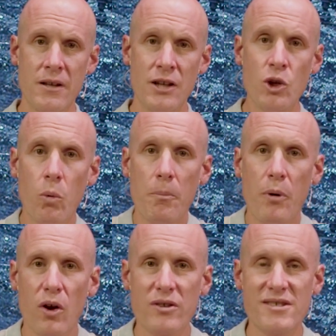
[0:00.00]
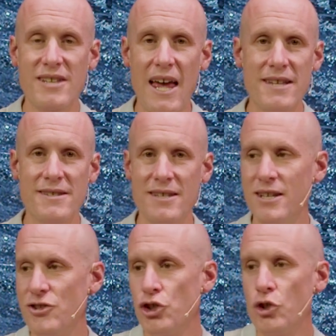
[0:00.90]
You know what Paul says
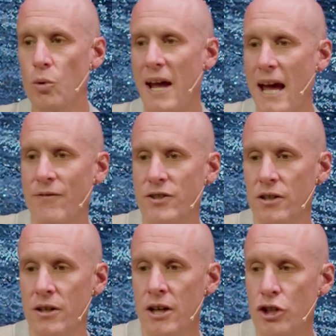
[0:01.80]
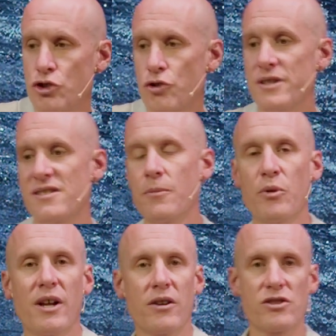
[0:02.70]
is you don't have to treat
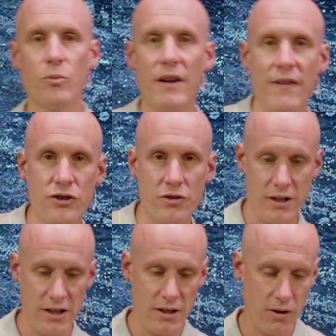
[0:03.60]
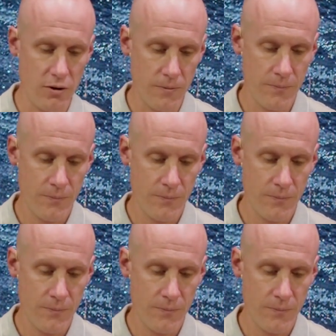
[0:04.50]
someone else the way they treat you.